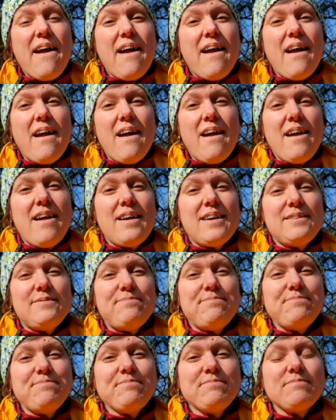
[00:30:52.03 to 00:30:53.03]

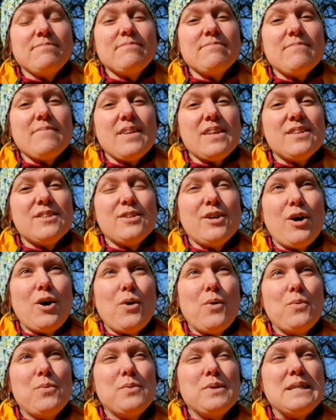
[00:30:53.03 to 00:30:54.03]
Um,
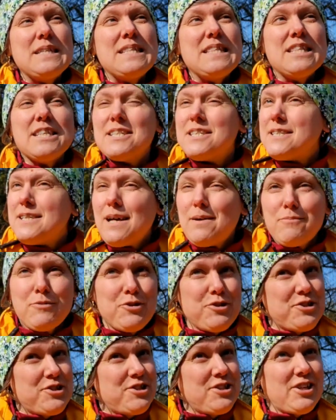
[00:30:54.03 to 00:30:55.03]
so the
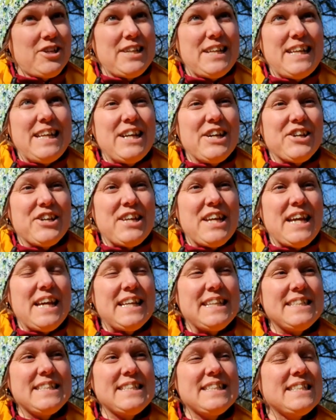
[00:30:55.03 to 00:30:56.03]
summer's not here
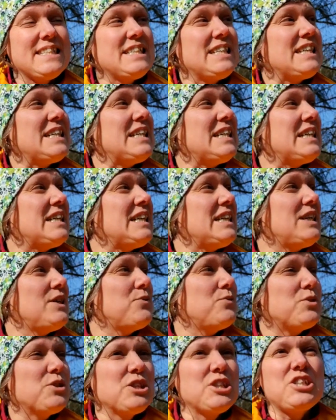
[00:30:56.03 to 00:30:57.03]
yet.
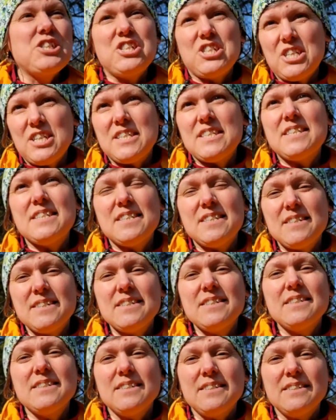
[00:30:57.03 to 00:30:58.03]
We're just
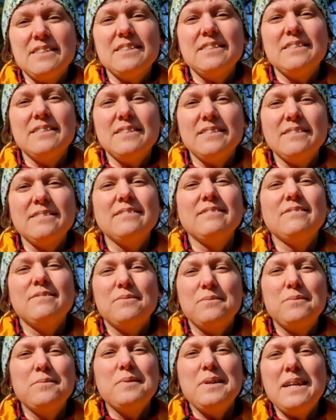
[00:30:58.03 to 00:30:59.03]

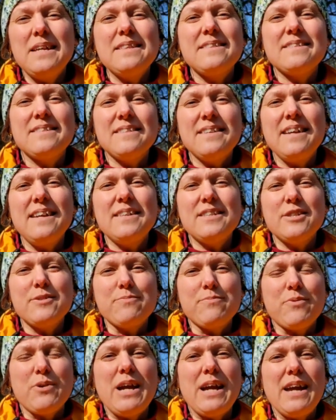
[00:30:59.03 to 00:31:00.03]
it's
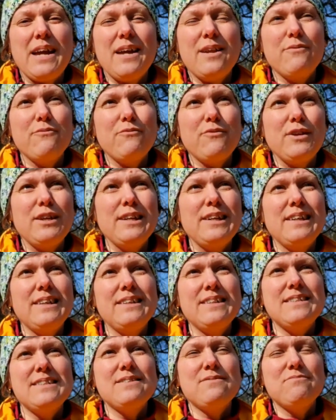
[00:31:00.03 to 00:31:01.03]
spring in
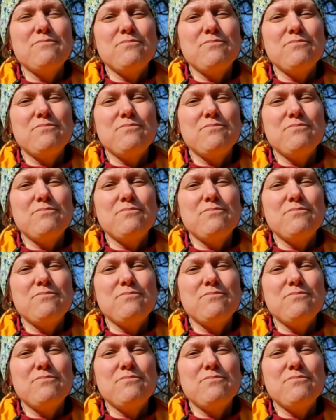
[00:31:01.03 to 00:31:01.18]
Finland